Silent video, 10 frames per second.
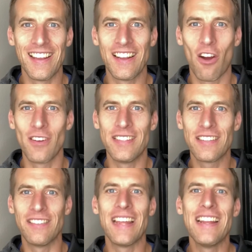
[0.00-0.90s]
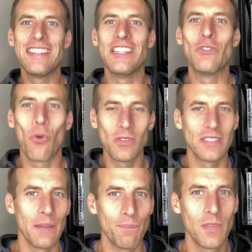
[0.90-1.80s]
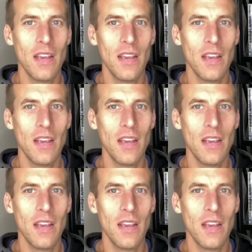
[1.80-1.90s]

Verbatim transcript: and our addictive tendency towards them